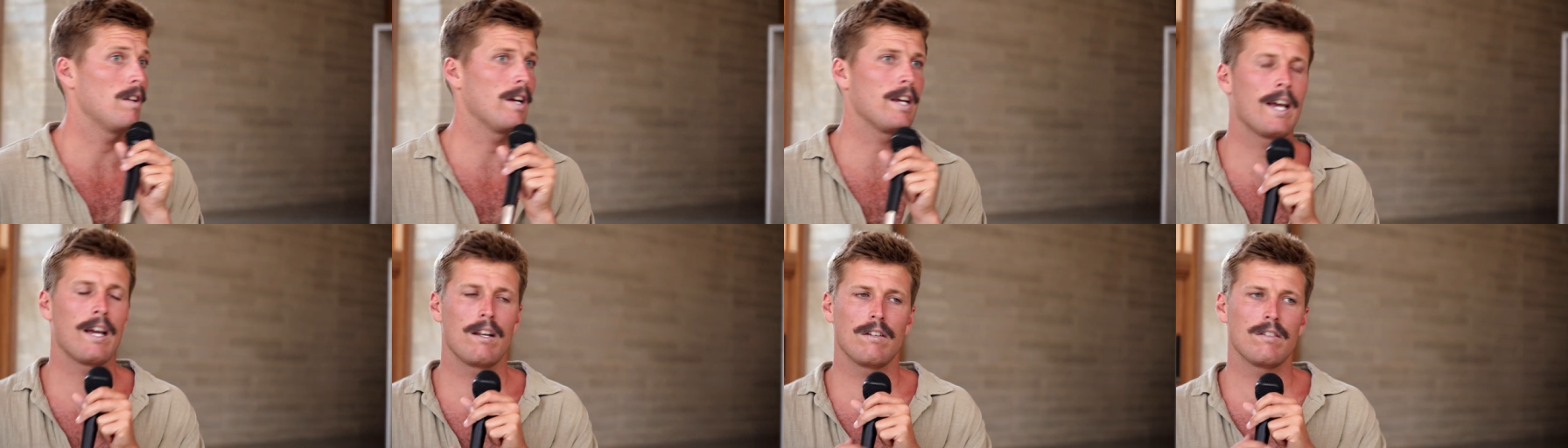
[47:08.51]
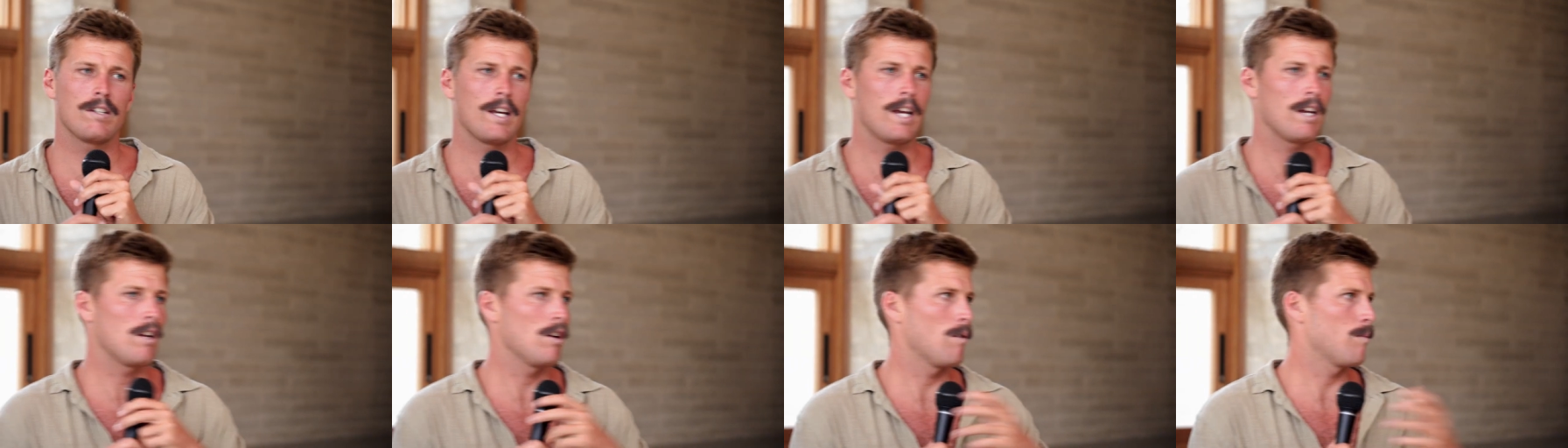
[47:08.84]
again
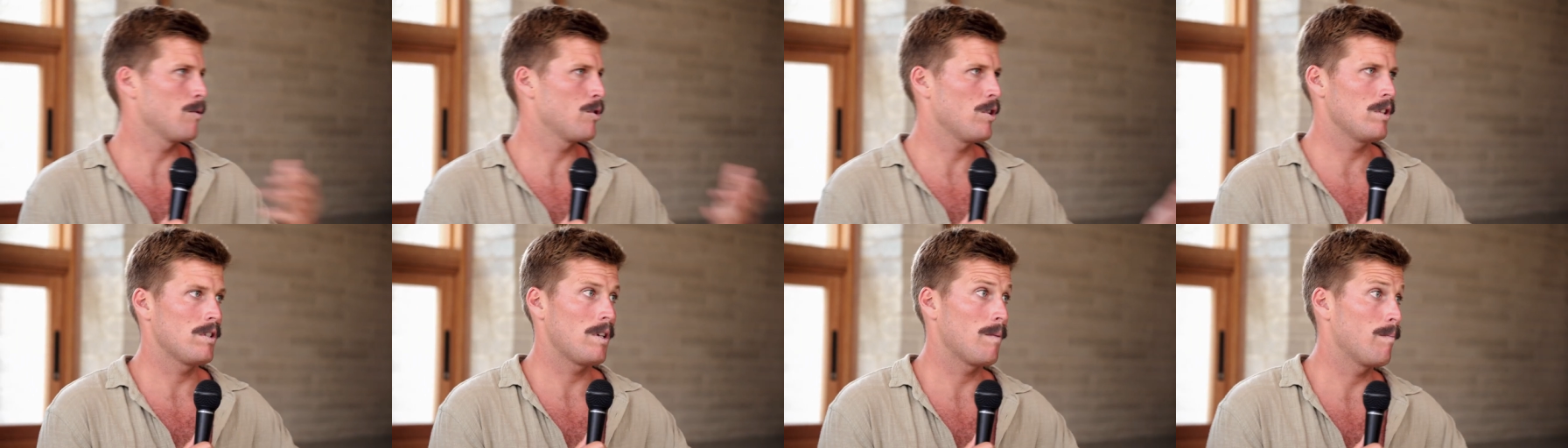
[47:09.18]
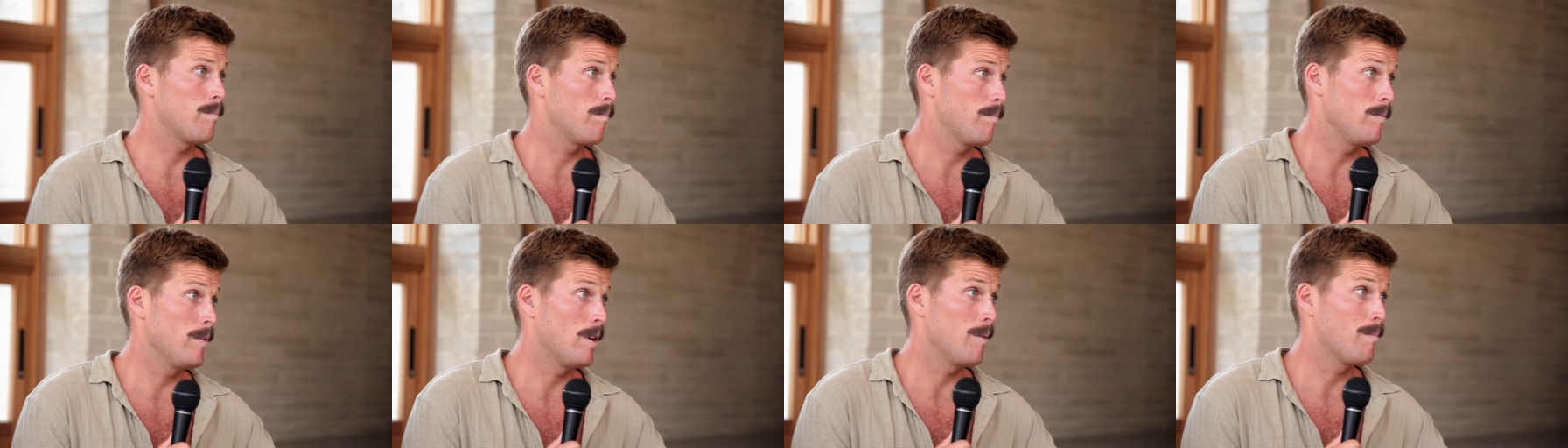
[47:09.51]
taking opportunities.
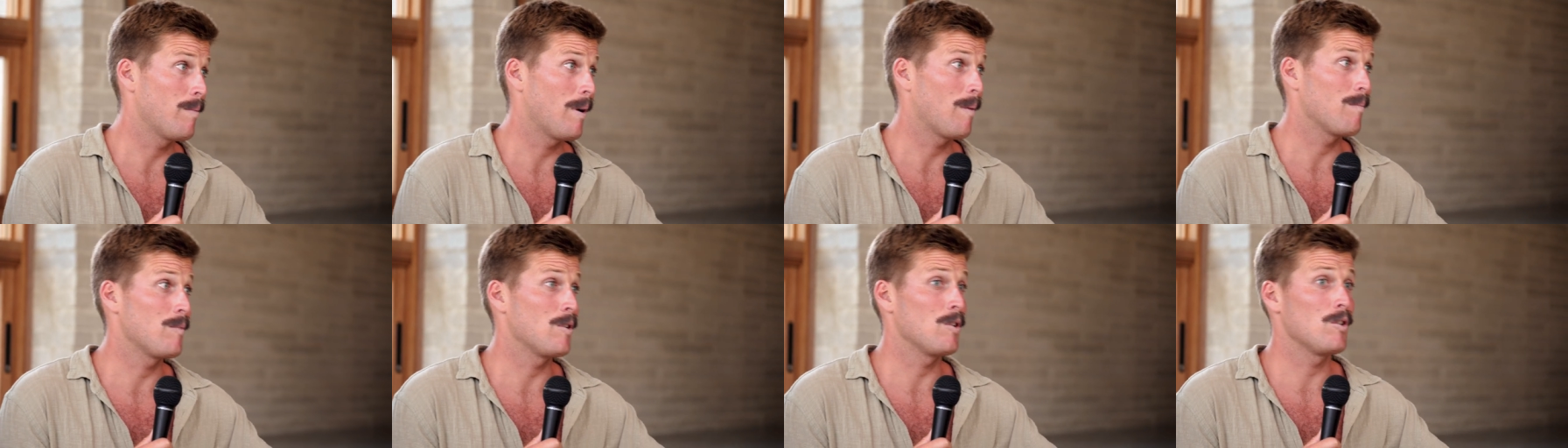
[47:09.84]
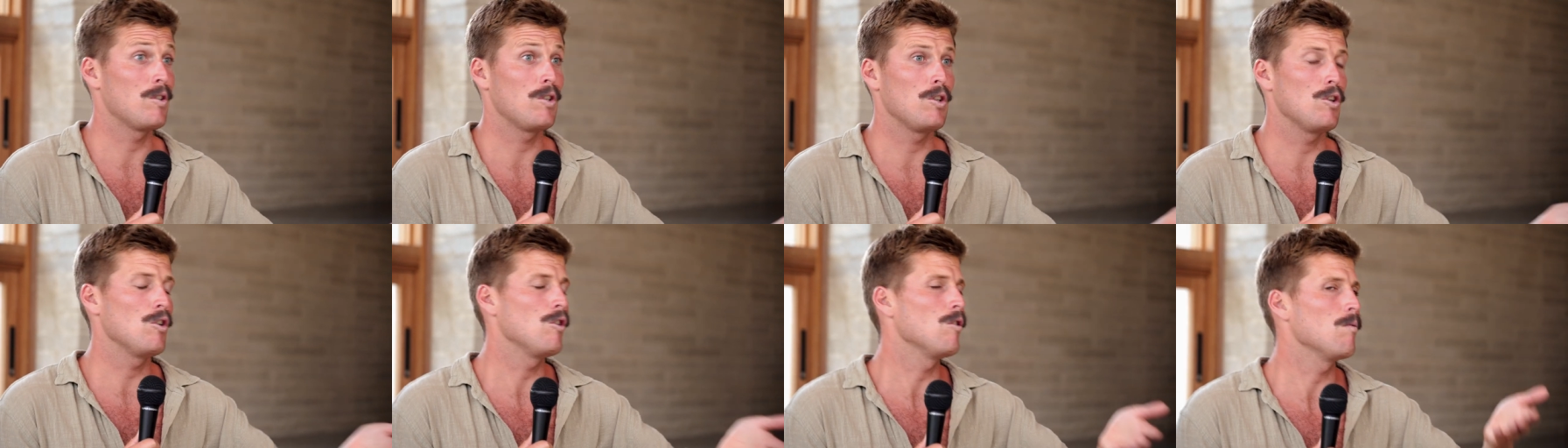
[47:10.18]
Like you know, bumped
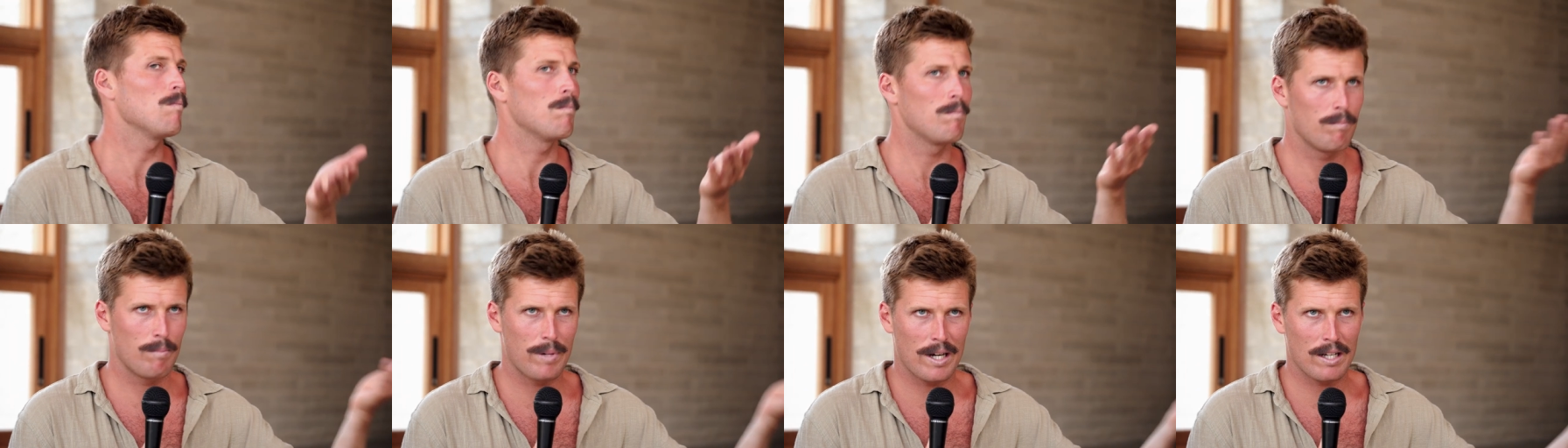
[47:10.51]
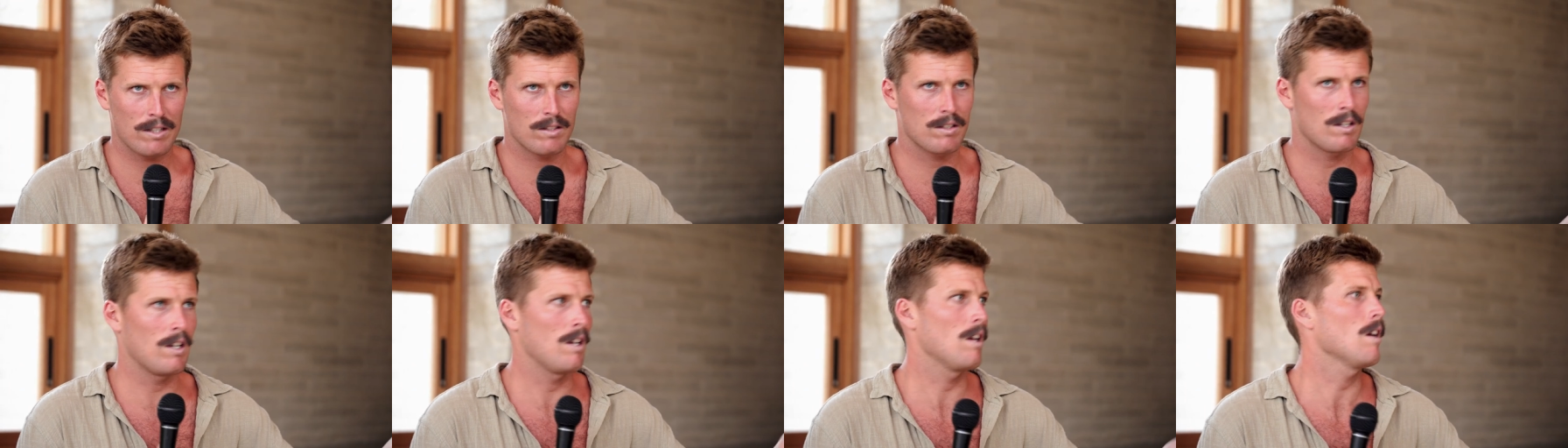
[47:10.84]
into you
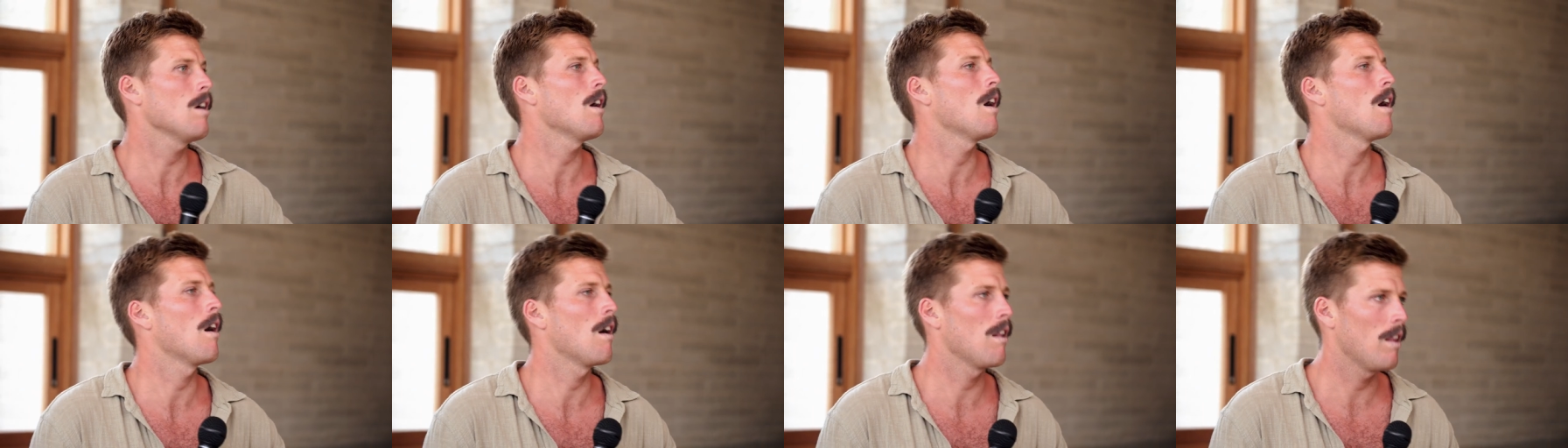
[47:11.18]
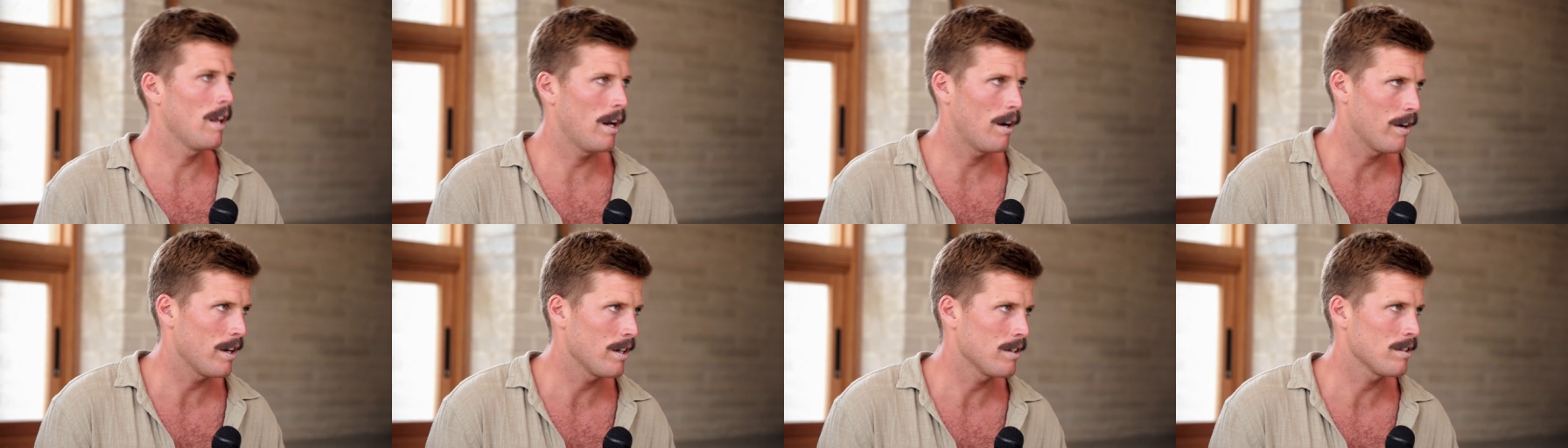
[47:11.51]
busking
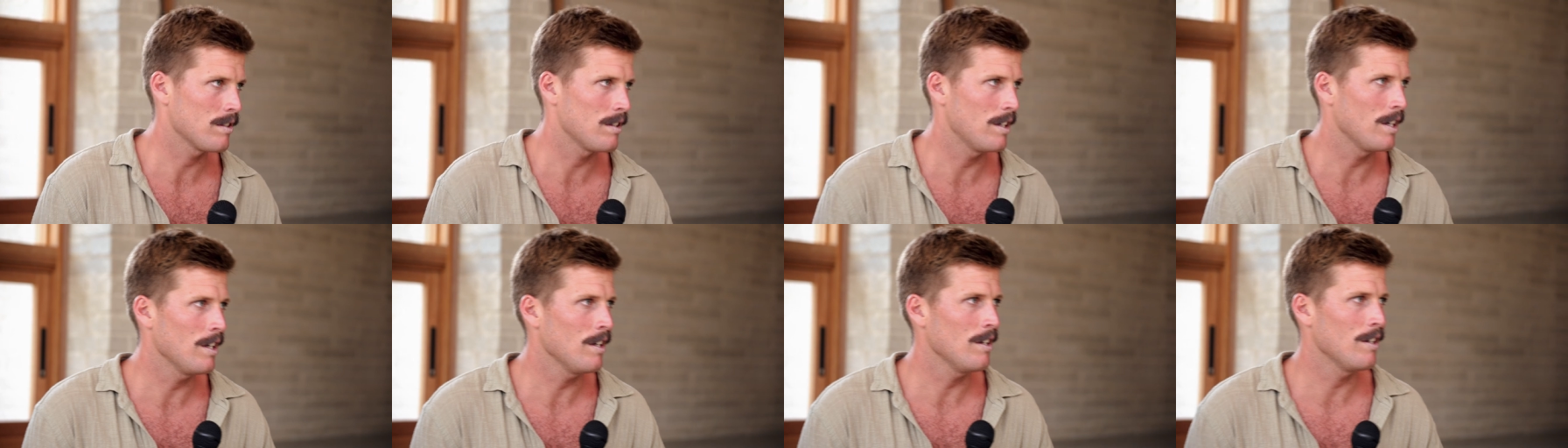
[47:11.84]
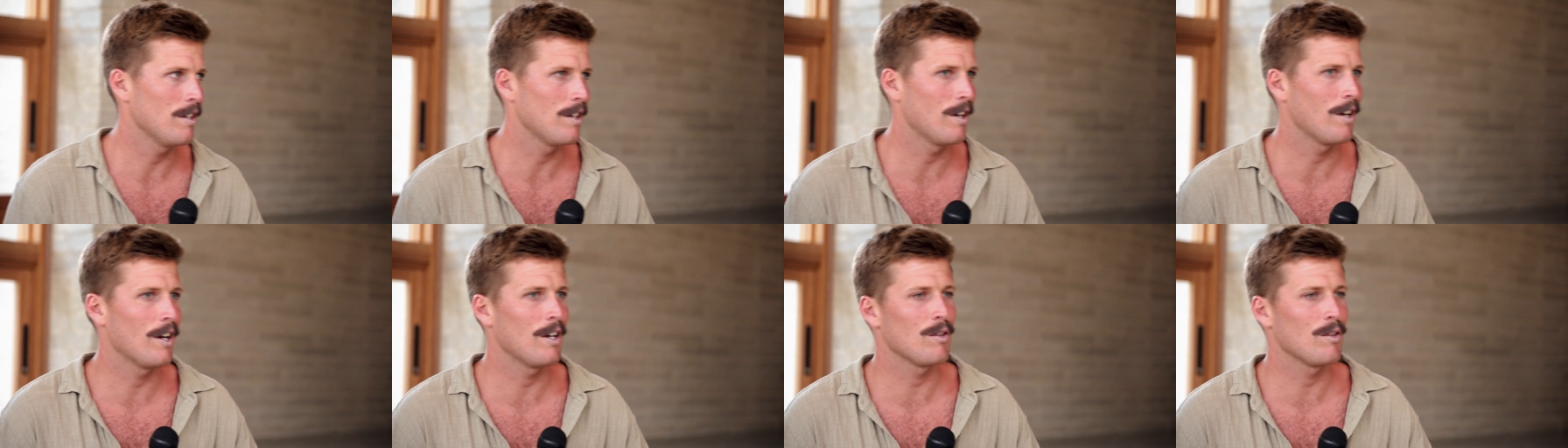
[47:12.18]
hilariously. Yeah, yeah.